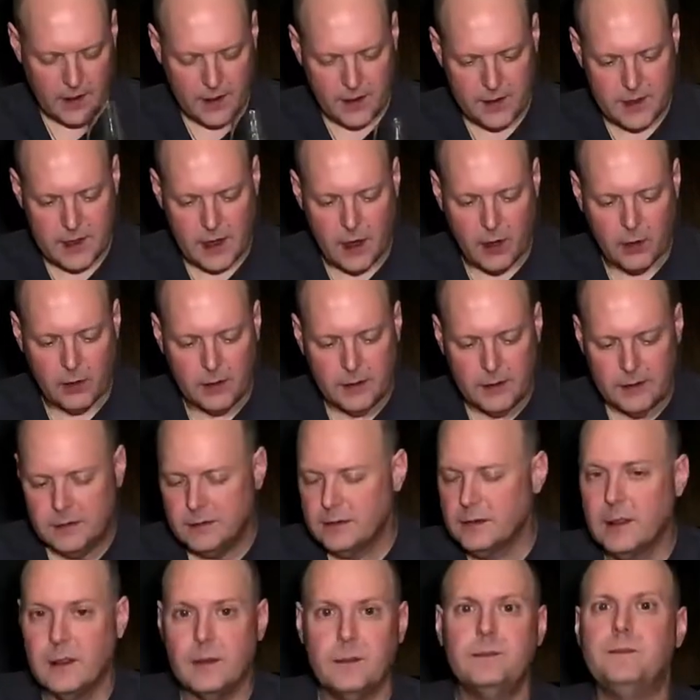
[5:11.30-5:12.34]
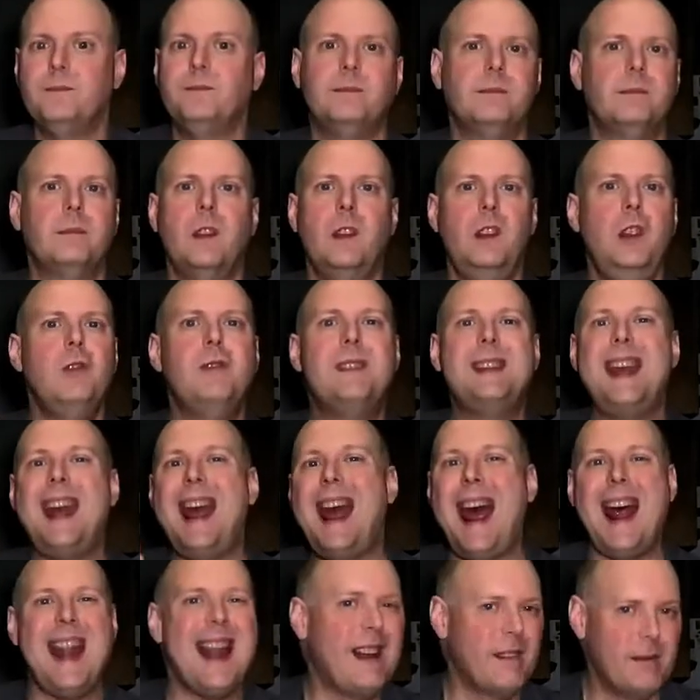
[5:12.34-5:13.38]
So you
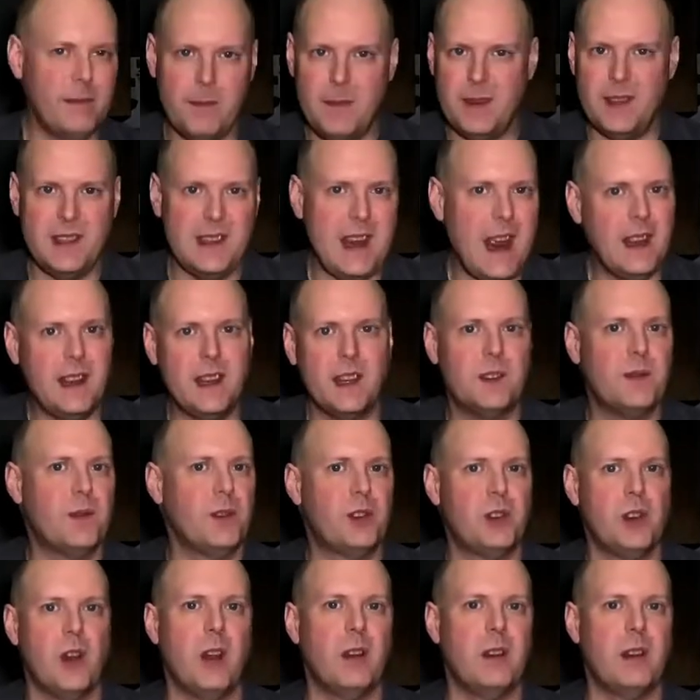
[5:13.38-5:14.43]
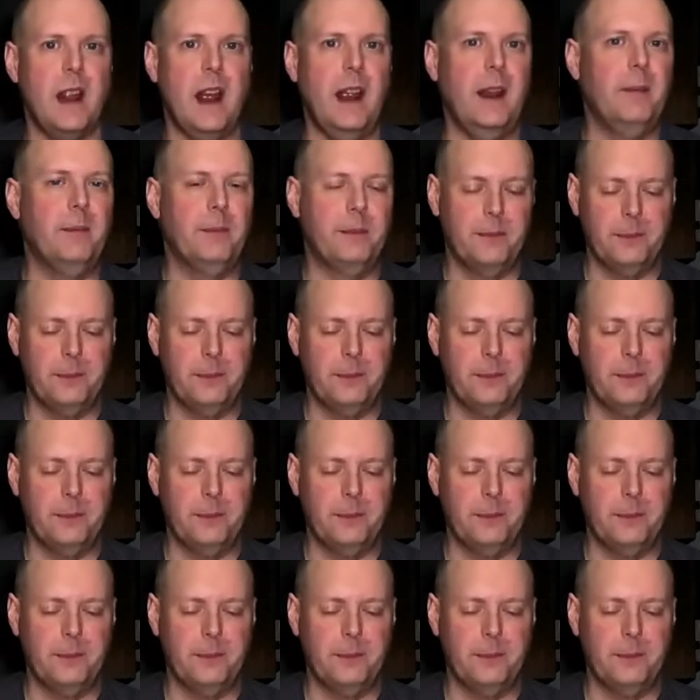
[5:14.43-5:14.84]
cannot mistake this for Chardonnay.